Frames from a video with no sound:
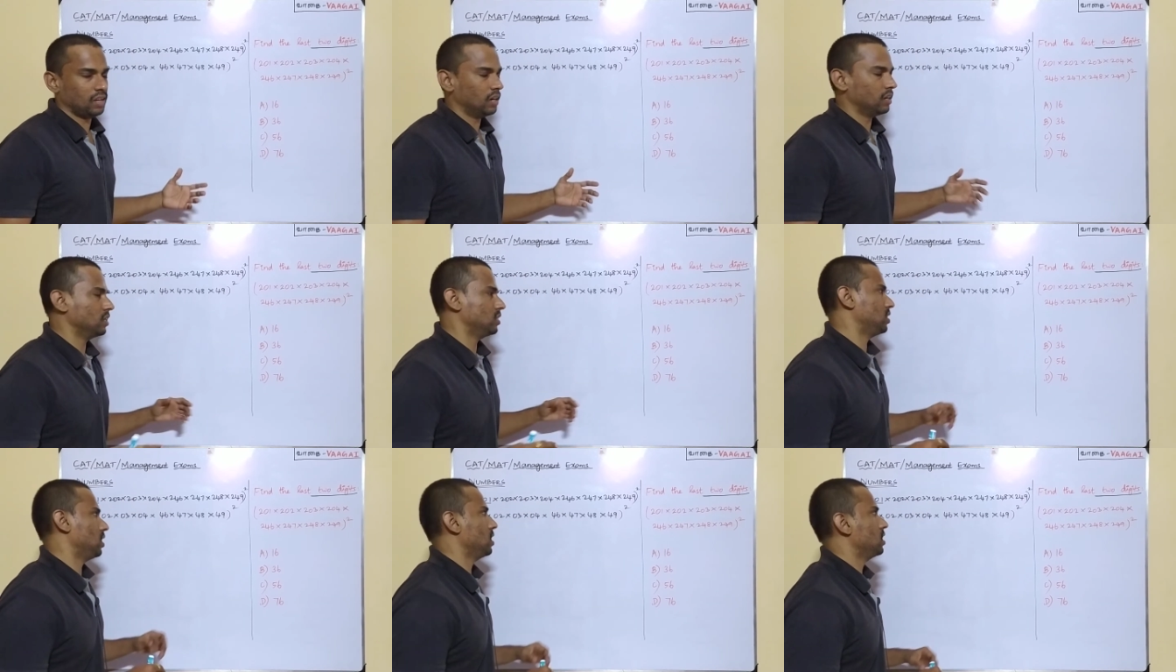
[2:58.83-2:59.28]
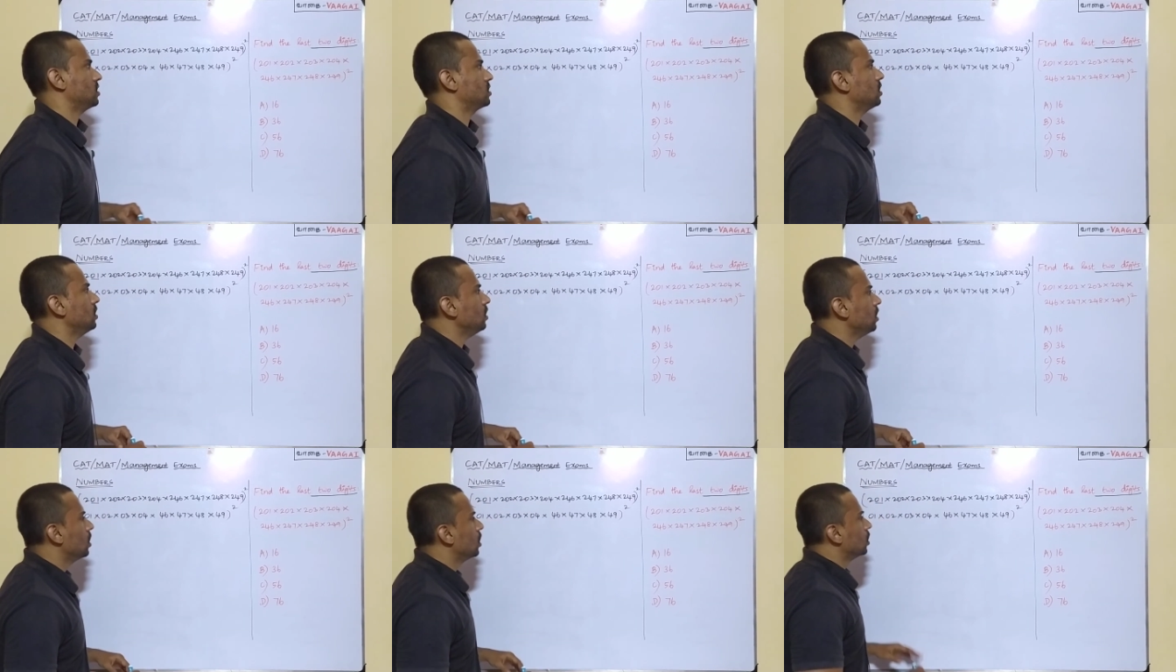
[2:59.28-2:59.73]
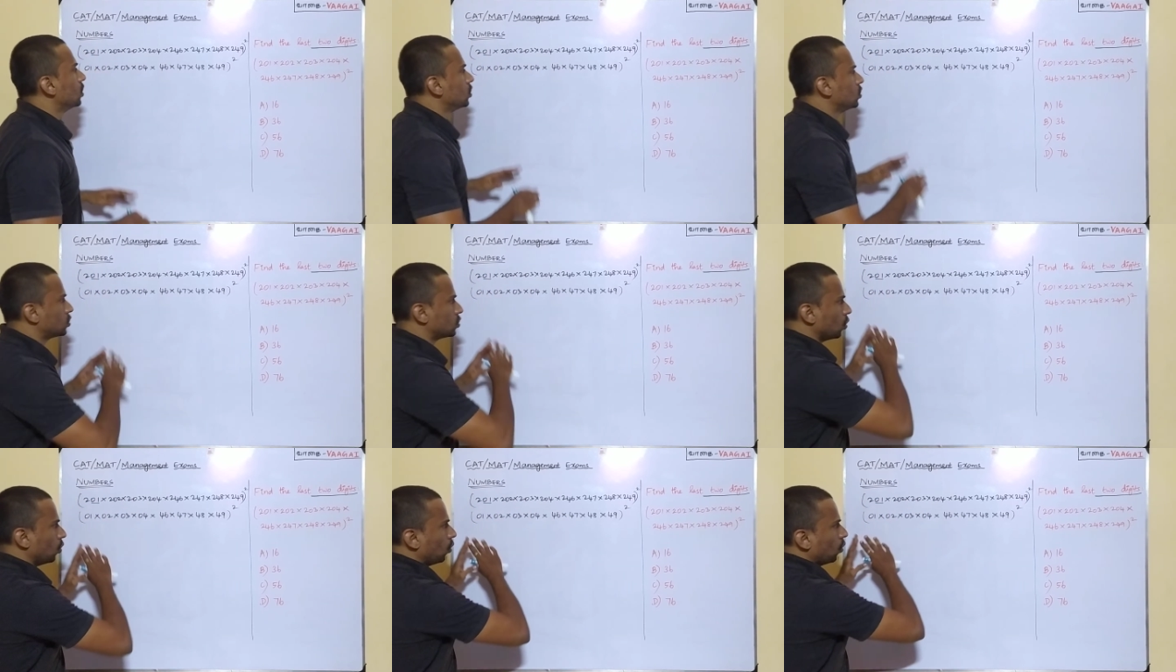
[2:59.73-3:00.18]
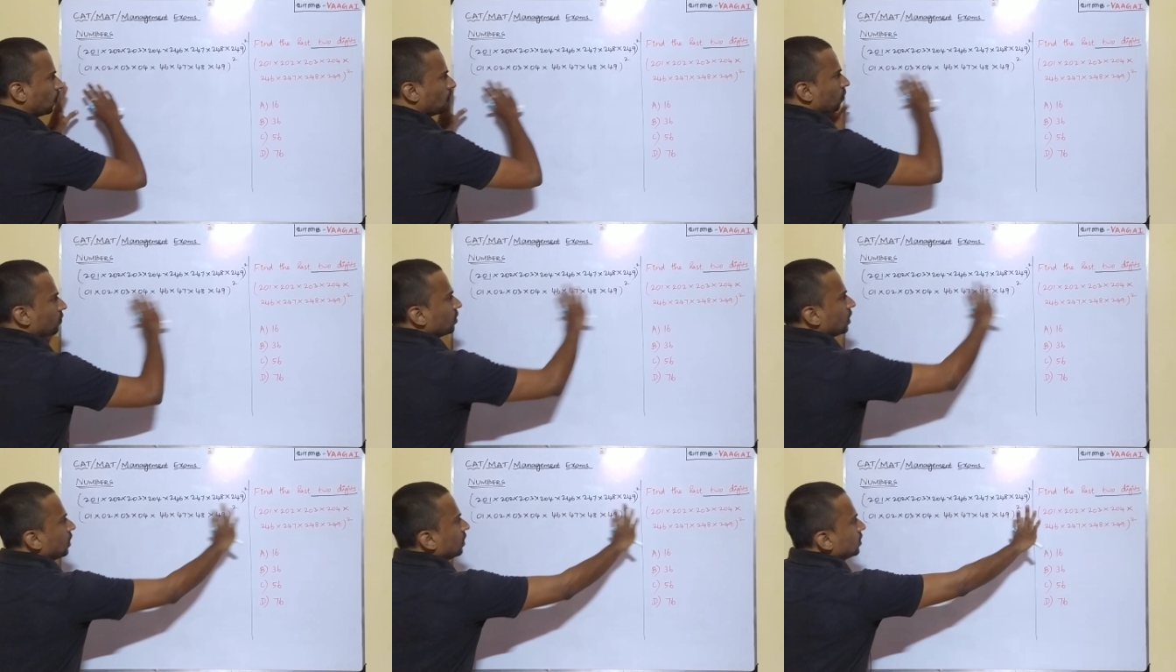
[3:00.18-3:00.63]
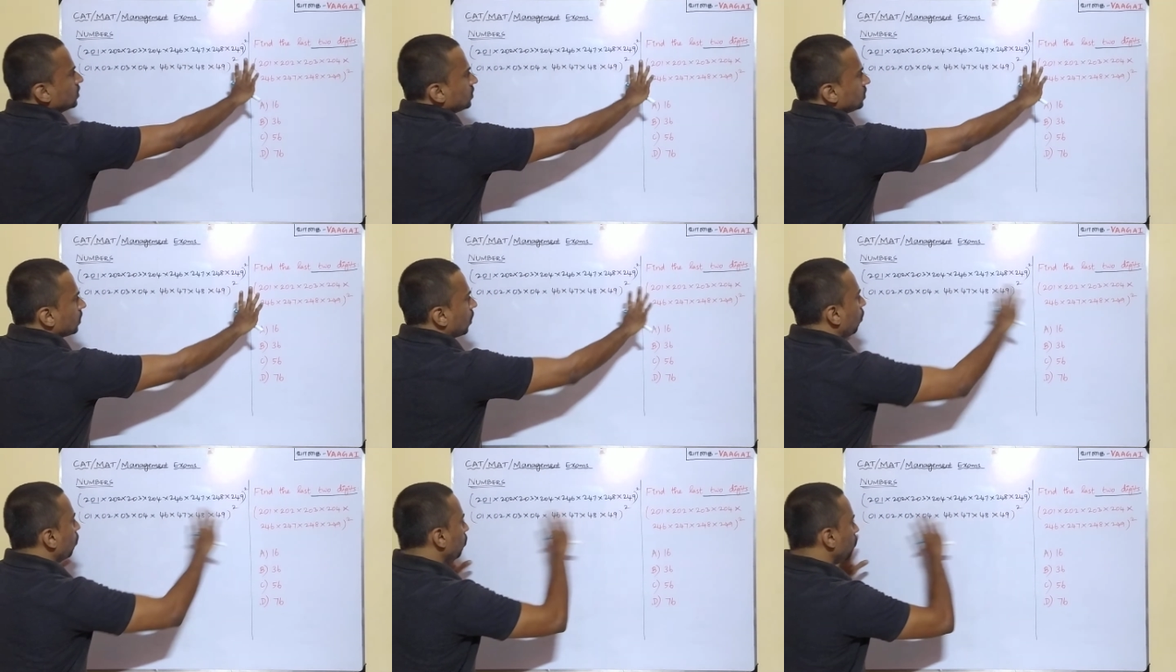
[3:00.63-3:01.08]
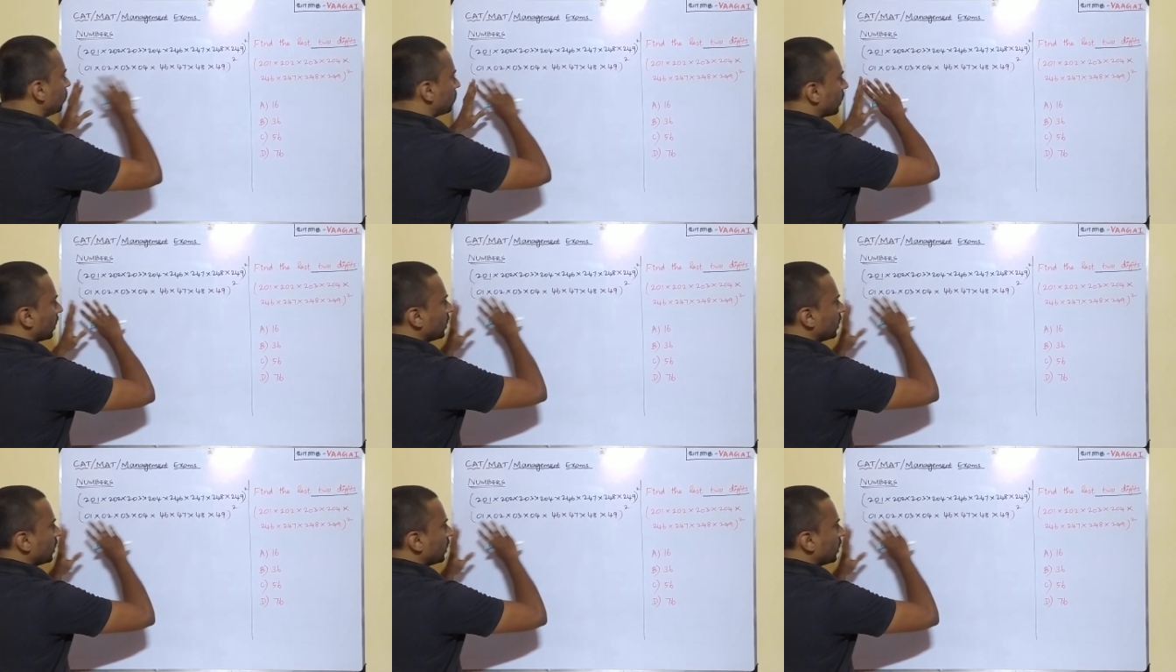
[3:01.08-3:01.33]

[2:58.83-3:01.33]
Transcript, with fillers: That is the reason. So, we'll now